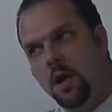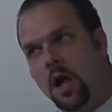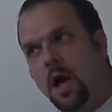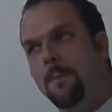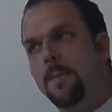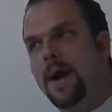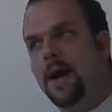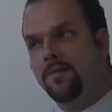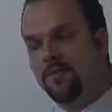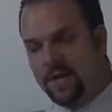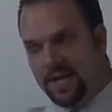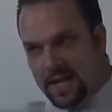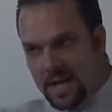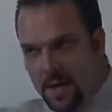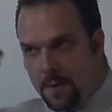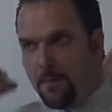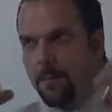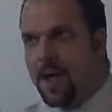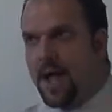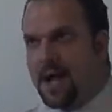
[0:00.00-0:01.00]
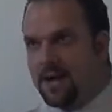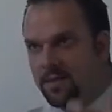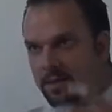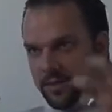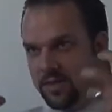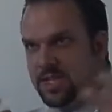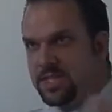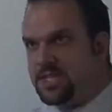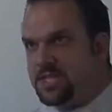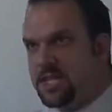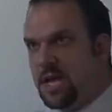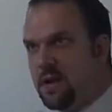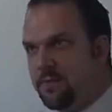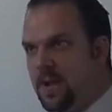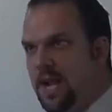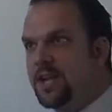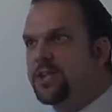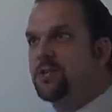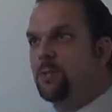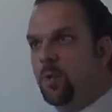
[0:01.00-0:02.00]
about the impact that this
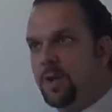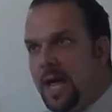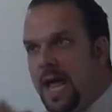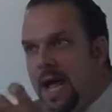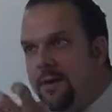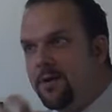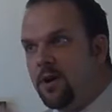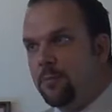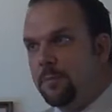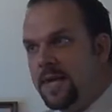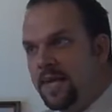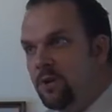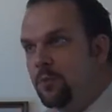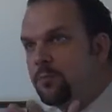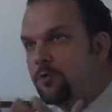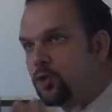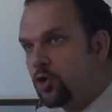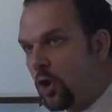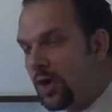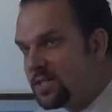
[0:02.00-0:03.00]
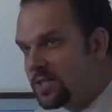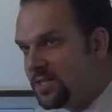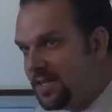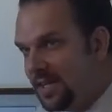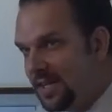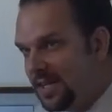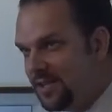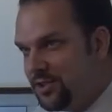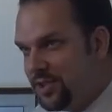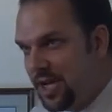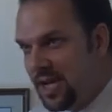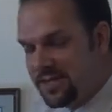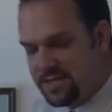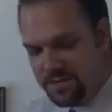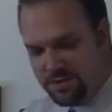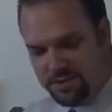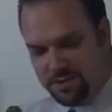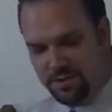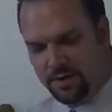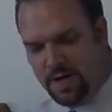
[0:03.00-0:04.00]
salvation would have on men who trusted in
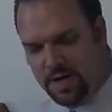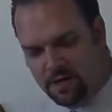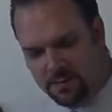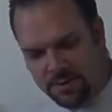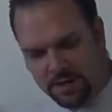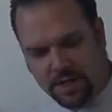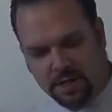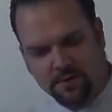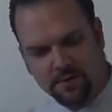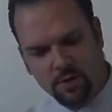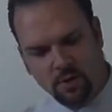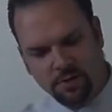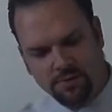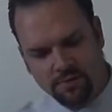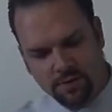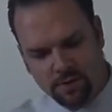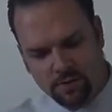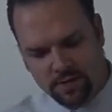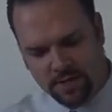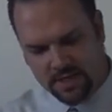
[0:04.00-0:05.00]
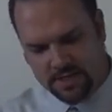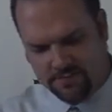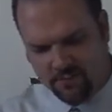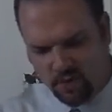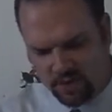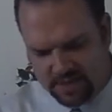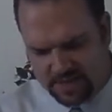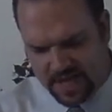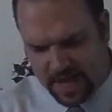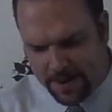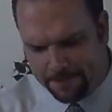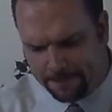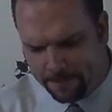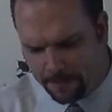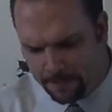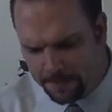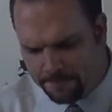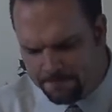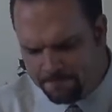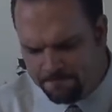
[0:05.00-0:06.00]
Jesus. Okay, let me give you a few of these. For
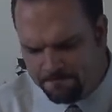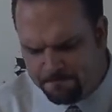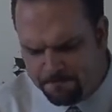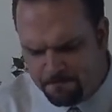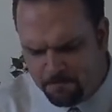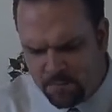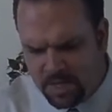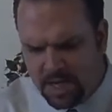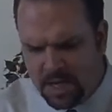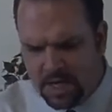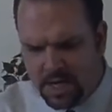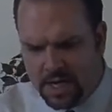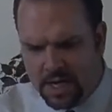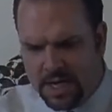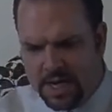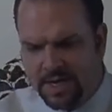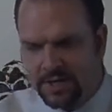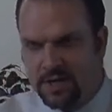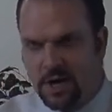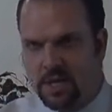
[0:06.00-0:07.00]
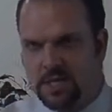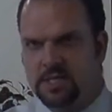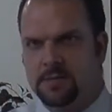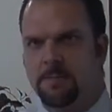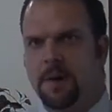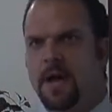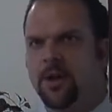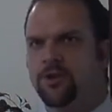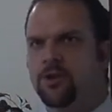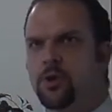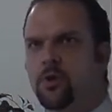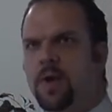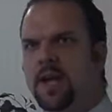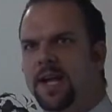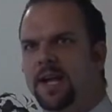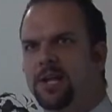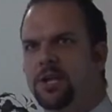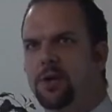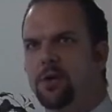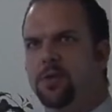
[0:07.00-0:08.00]
example, he talks about
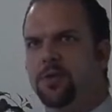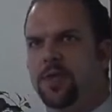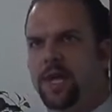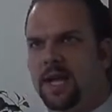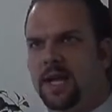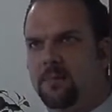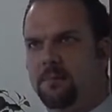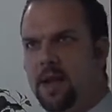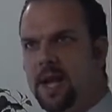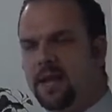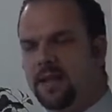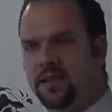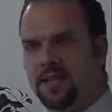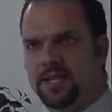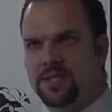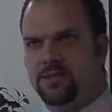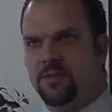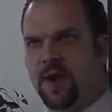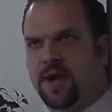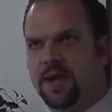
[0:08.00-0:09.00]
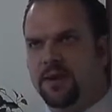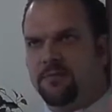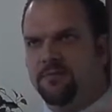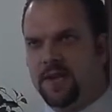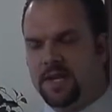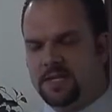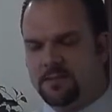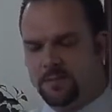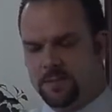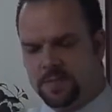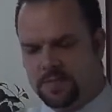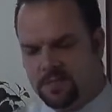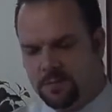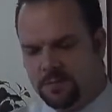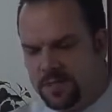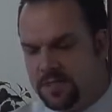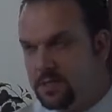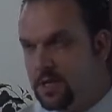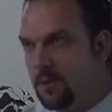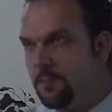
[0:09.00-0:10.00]
doing a new thing and making these great investments. It'd
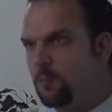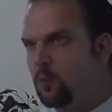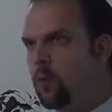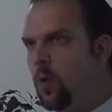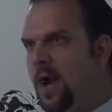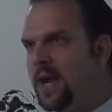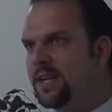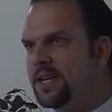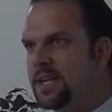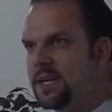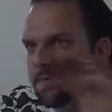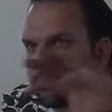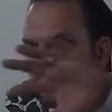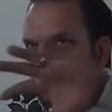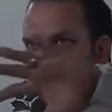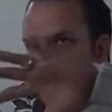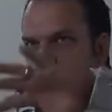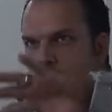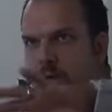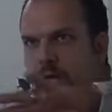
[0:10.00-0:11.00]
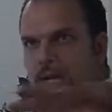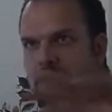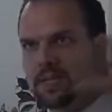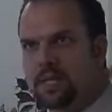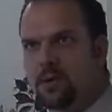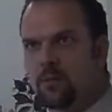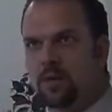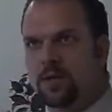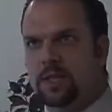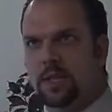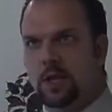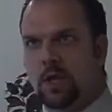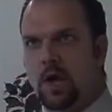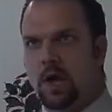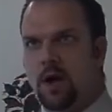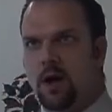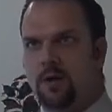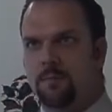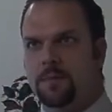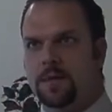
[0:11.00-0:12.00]
be something quite different from what he did with the
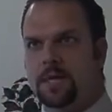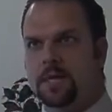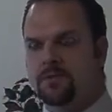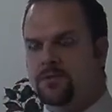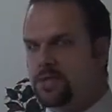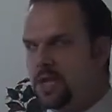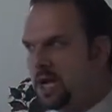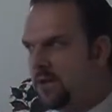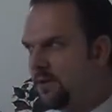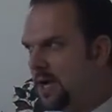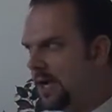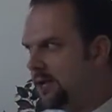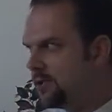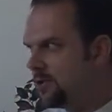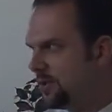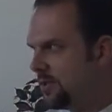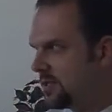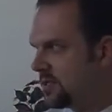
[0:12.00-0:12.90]
law. It'd be a salvation